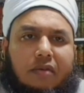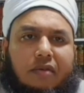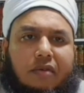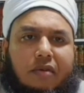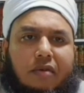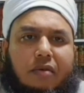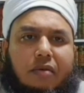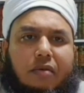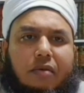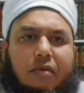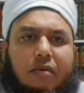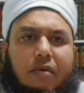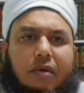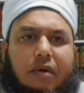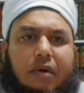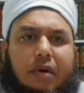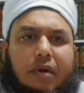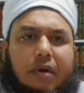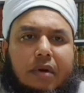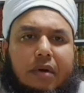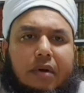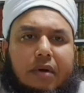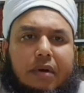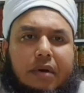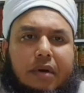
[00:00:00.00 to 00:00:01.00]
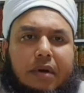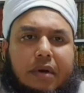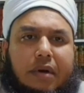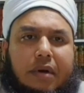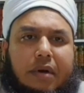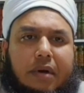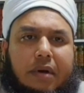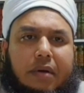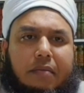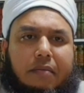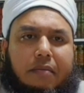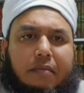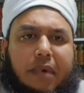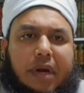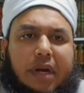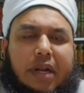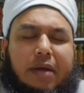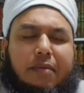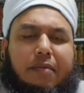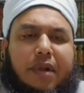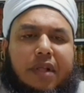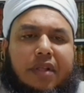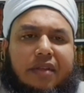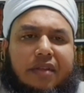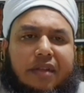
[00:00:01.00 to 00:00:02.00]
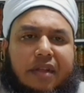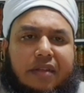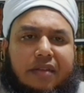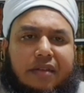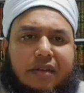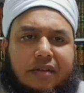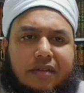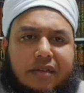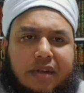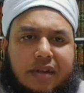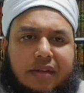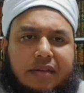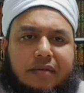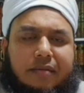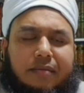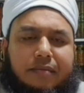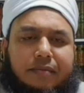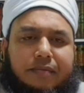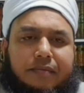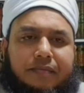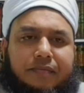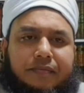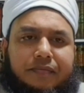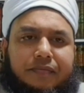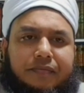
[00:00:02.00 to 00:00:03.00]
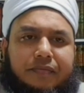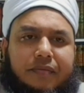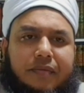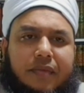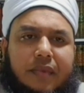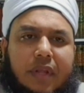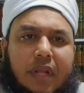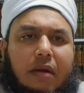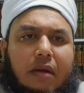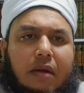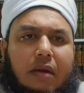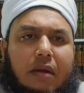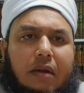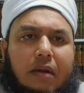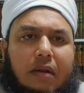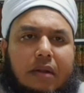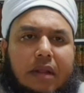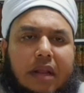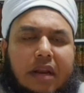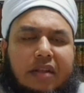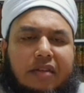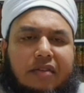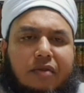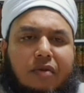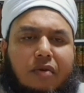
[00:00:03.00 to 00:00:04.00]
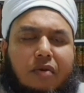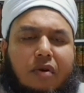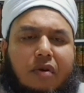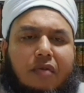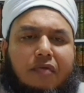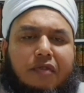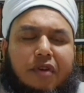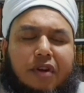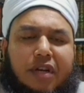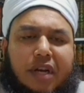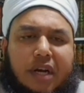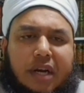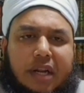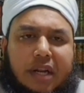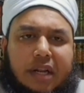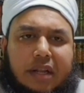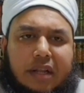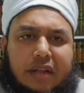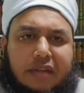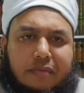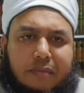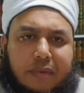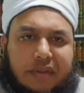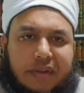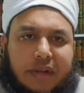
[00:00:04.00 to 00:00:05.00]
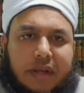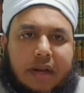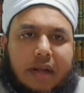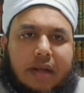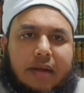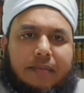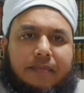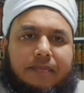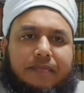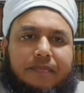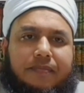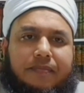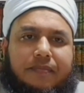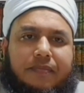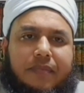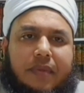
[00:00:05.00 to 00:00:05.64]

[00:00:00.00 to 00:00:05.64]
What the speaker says: So, my dear brothers and sisters, there is no confusion in this mas'ala.